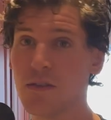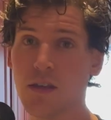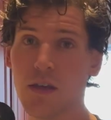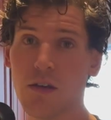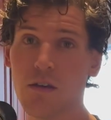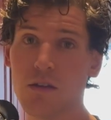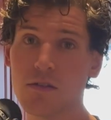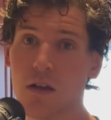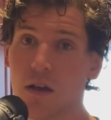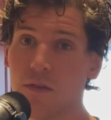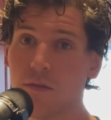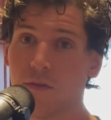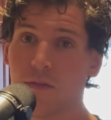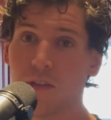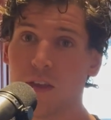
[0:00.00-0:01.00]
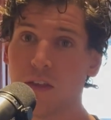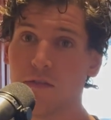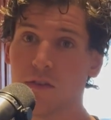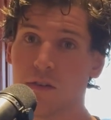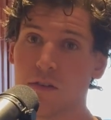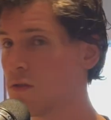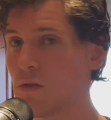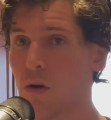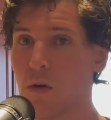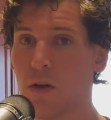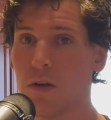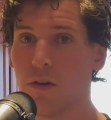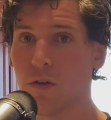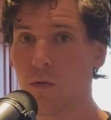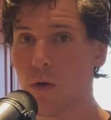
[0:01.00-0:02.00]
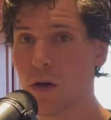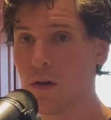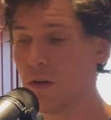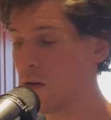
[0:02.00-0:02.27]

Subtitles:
here. It's unflavored. Throw it in your water